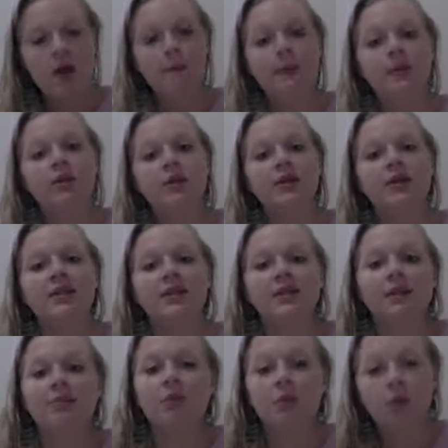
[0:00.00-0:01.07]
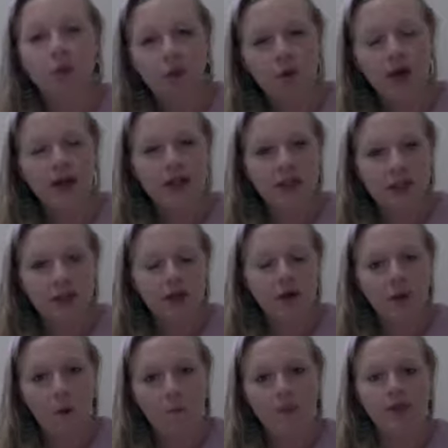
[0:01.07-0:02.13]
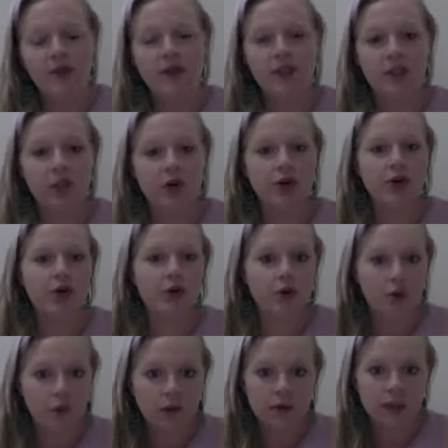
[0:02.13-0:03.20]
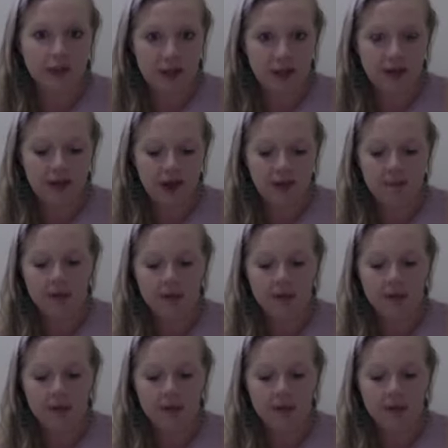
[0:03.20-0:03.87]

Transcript: but during this step, you ideally hope that they start noticing them.